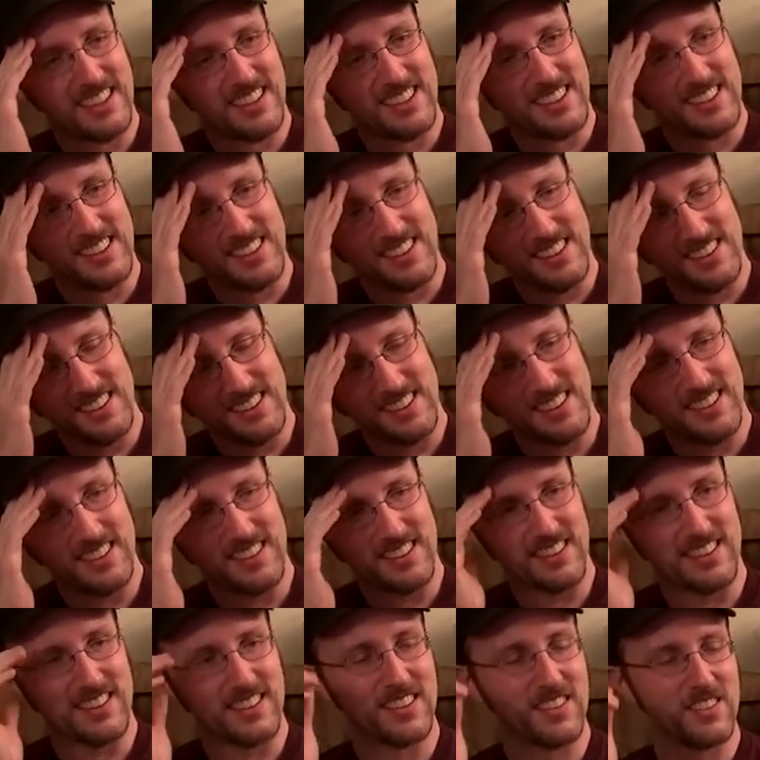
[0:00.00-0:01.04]

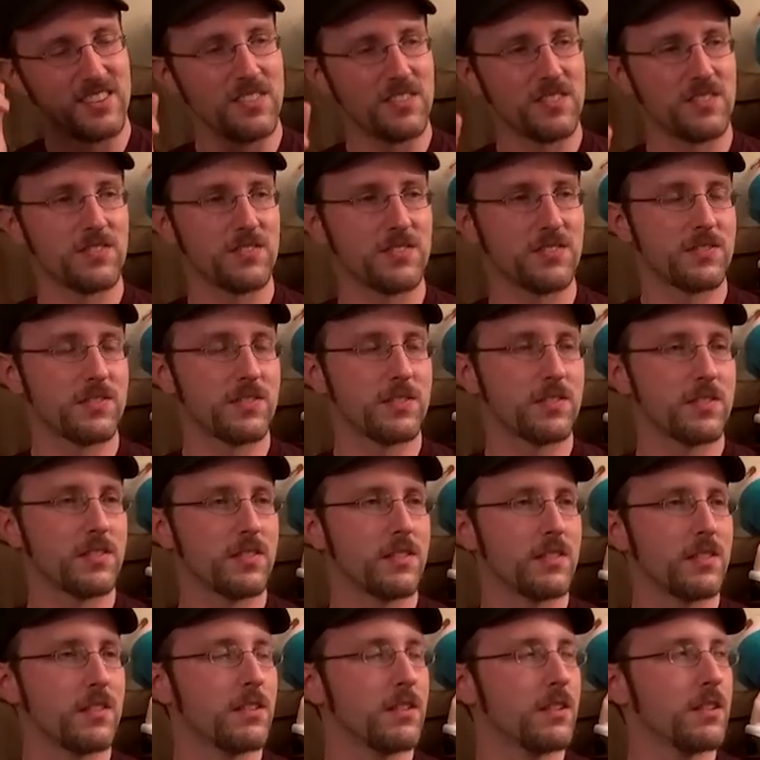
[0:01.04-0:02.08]

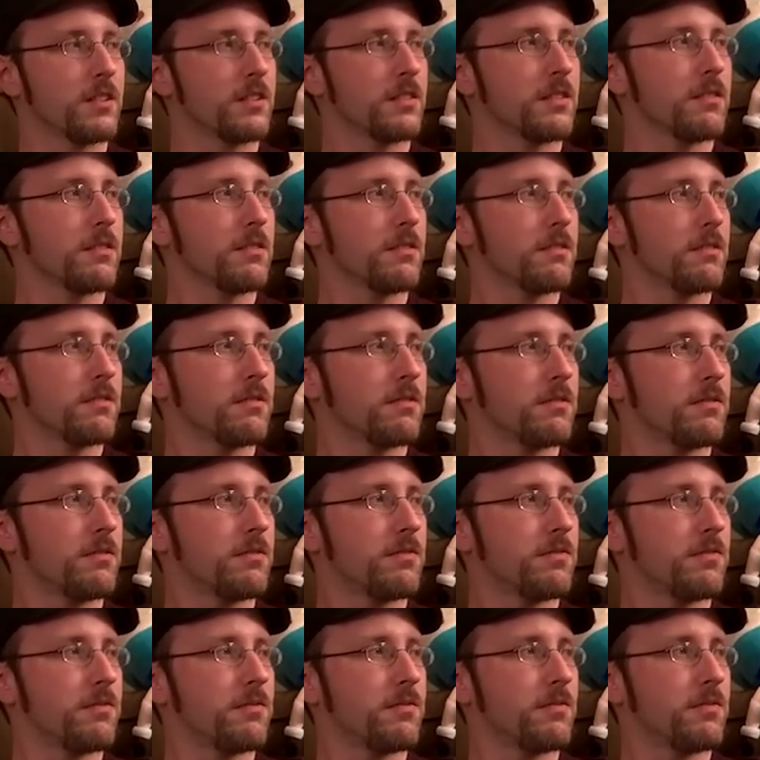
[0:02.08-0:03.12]

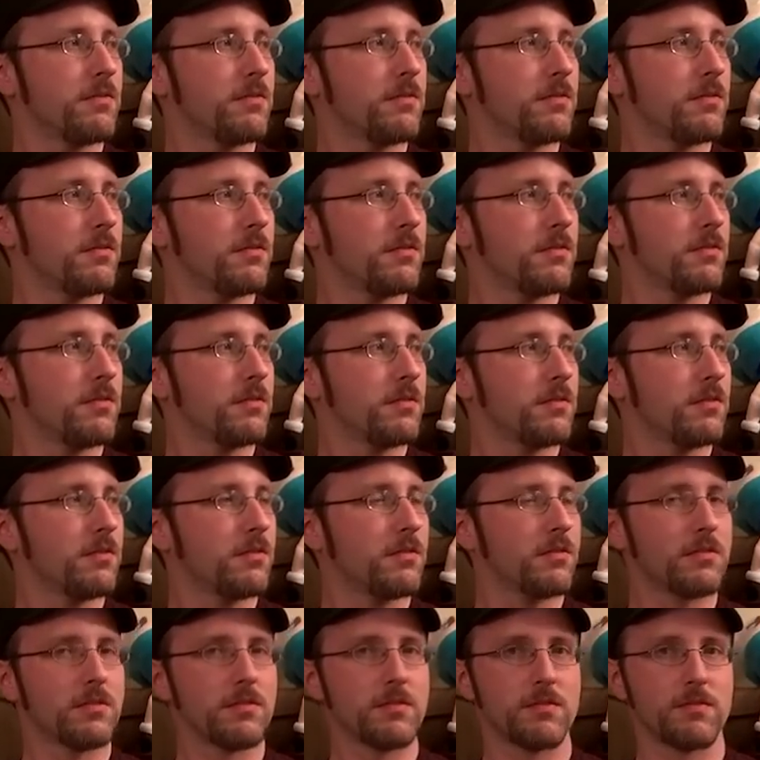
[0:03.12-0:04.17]

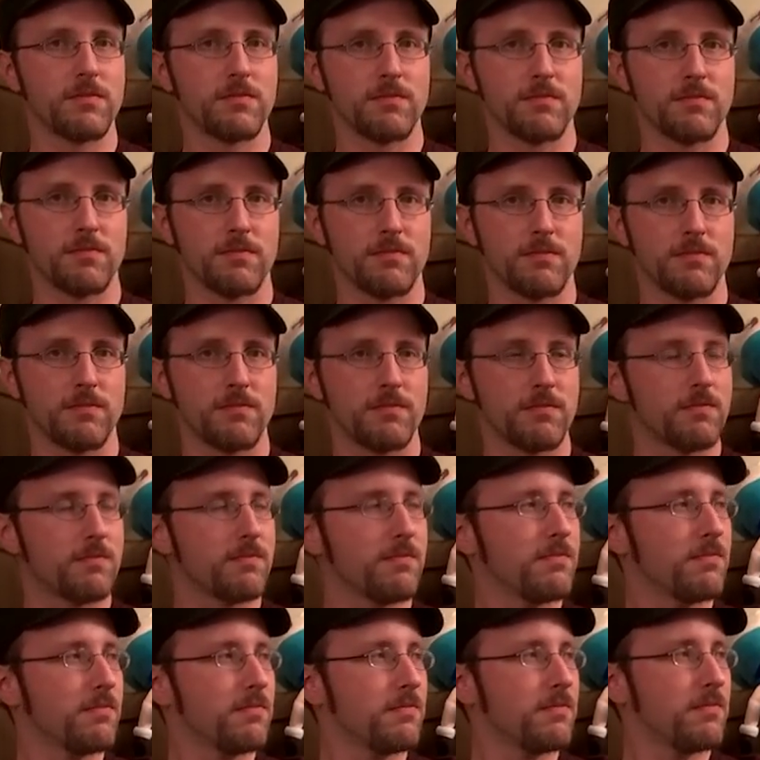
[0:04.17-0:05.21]

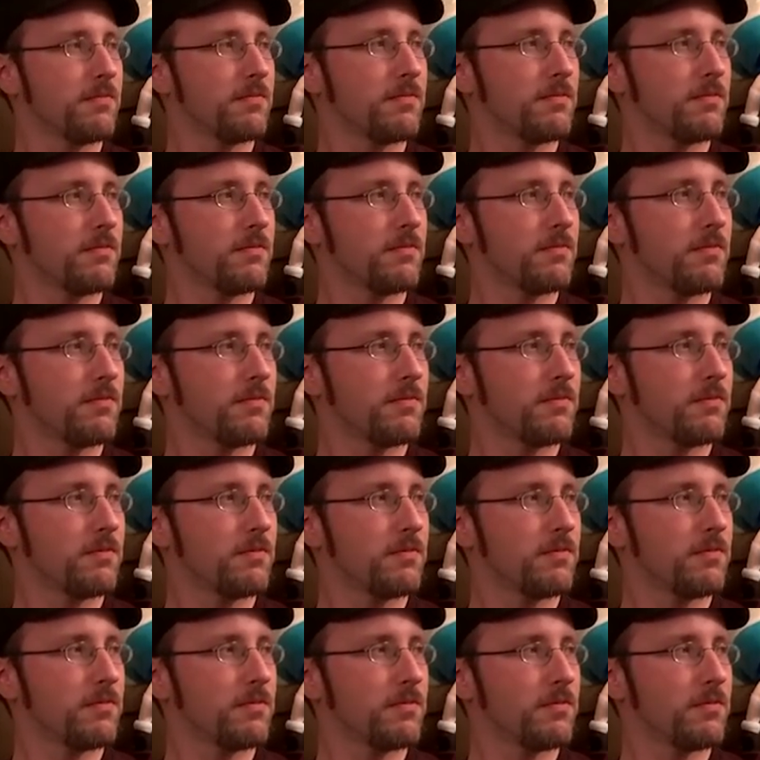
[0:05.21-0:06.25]

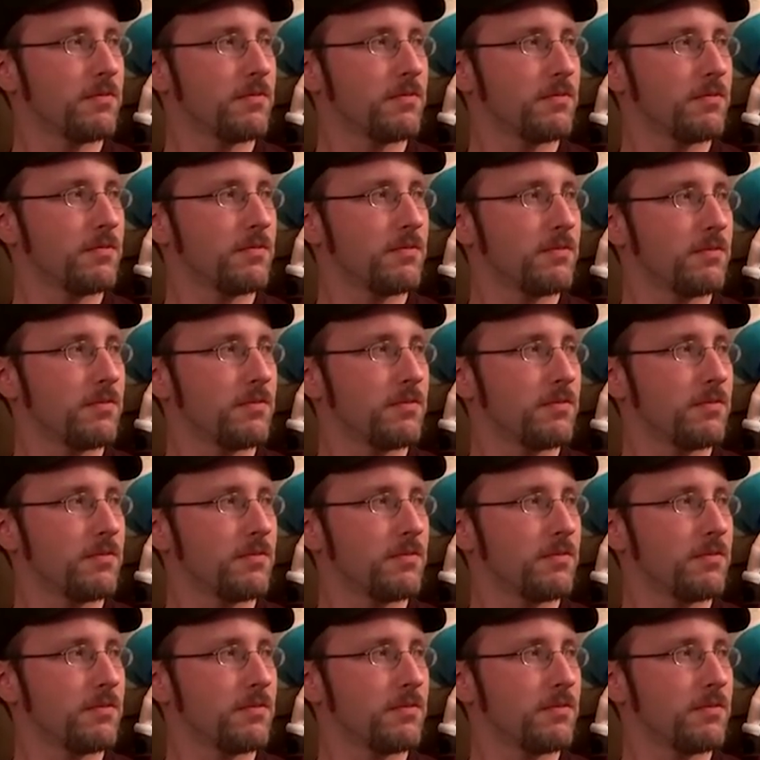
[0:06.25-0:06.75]
[no speech]